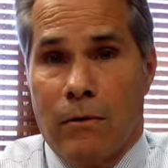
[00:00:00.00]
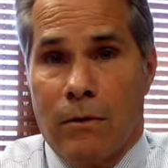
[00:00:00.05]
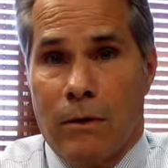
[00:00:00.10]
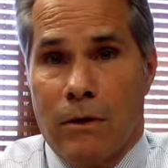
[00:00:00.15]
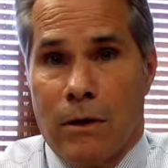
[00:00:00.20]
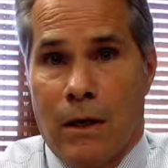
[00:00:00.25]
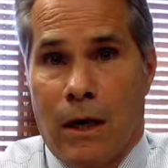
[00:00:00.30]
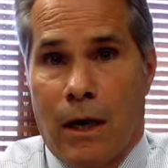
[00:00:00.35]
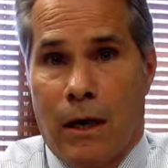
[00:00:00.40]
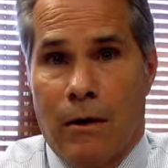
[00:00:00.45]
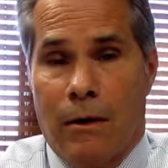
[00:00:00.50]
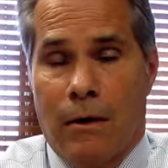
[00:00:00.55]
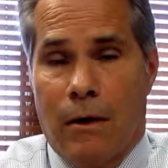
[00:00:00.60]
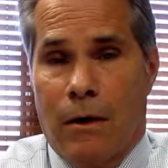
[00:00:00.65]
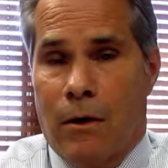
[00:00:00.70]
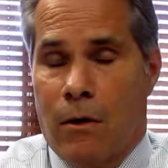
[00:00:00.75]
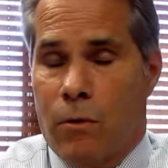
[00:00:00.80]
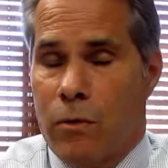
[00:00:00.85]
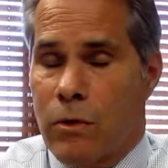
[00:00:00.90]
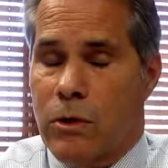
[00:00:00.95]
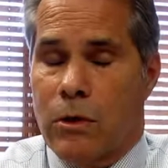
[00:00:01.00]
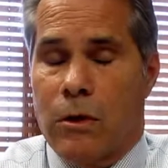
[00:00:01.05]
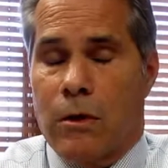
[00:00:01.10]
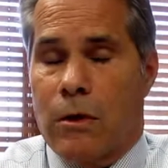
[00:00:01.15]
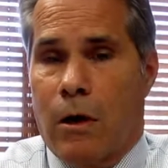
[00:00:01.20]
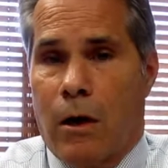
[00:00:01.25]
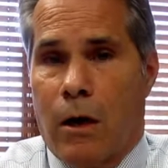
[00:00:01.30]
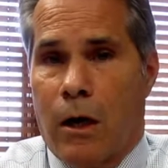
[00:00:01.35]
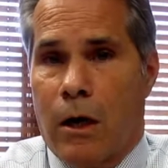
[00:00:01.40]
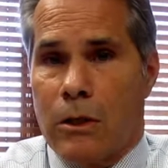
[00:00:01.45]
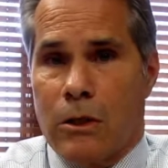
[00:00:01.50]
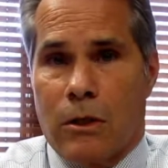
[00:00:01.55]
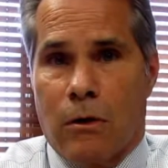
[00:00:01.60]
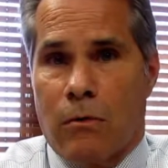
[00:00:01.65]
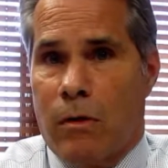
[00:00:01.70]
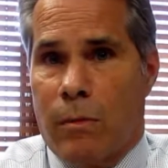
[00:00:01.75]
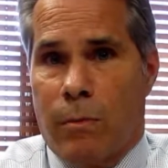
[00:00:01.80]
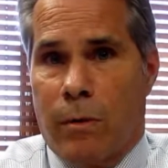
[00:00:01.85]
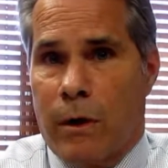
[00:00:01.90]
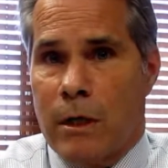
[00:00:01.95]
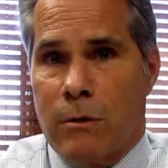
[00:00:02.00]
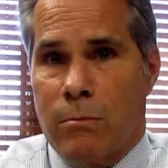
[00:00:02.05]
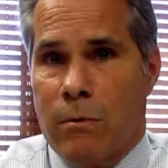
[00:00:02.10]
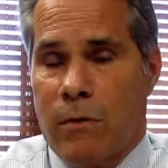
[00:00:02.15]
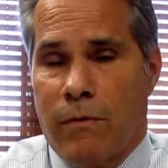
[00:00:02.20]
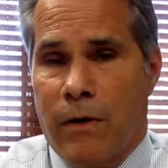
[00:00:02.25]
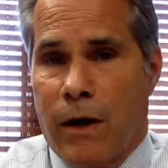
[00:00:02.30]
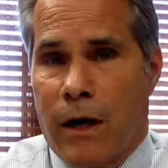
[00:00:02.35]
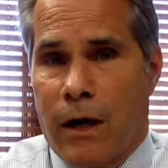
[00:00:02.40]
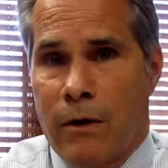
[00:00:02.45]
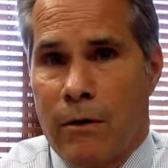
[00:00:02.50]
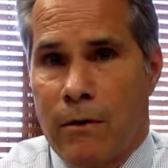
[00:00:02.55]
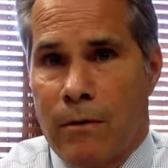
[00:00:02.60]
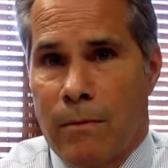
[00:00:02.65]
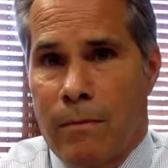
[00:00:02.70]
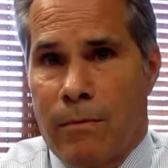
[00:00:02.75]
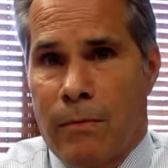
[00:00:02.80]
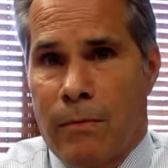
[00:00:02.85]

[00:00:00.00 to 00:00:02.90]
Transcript: It's not original cost or replacement value.